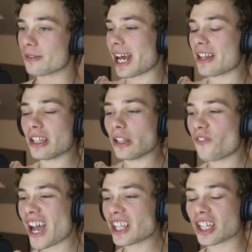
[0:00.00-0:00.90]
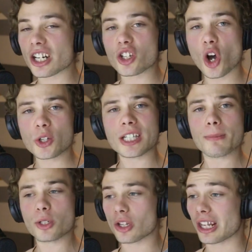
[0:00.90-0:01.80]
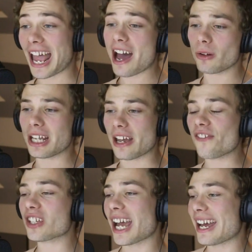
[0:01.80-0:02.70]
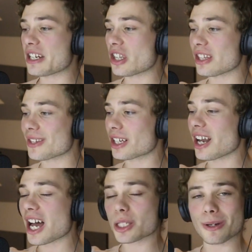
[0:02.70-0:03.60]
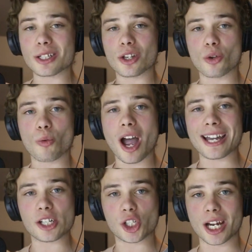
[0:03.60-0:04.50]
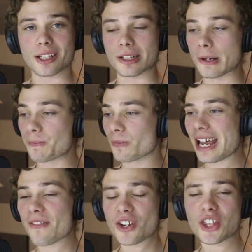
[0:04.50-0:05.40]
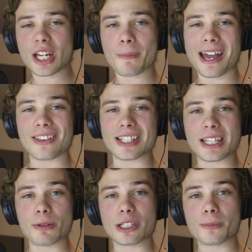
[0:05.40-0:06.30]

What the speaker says: And then the fact that it knocked him to our left, and then the glass went to the right and shattered. Everything about this, he was